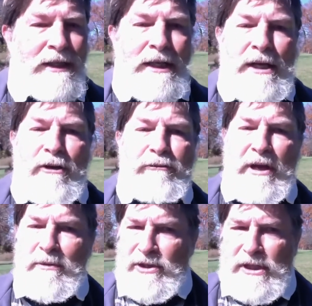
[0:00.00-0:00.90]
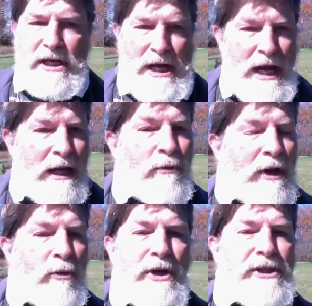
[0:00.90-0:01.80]
famous today
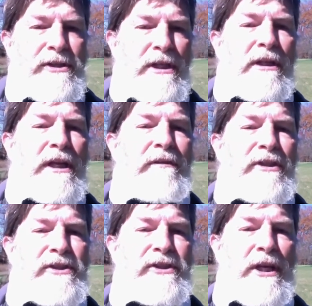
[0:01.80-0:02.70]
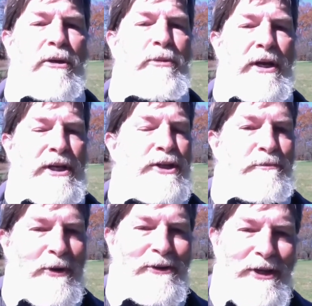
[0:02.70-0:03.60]
where we still even celebrate his
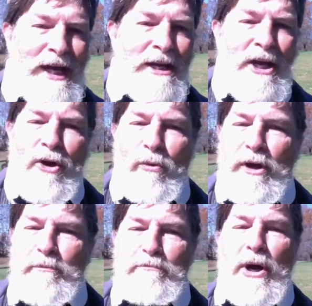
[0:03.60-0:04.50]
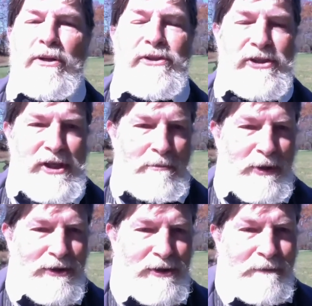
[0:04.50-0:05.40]
birthday with Burns
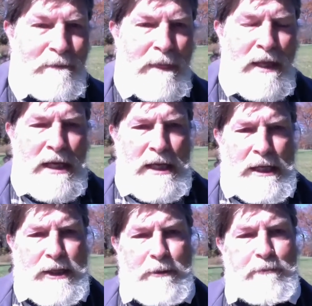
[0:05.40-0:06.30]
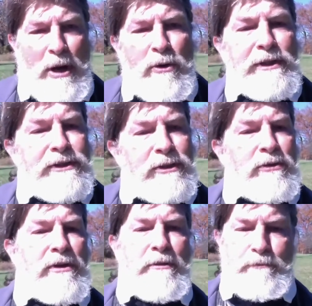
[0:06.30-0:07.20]
suppers. The poets or
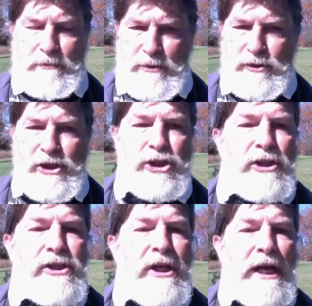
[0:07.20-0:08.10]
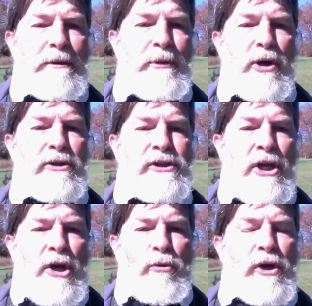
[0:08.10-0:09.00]
the musicians like Burns
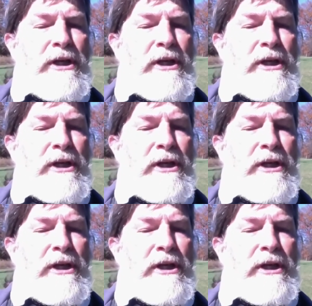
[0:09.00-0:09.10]
would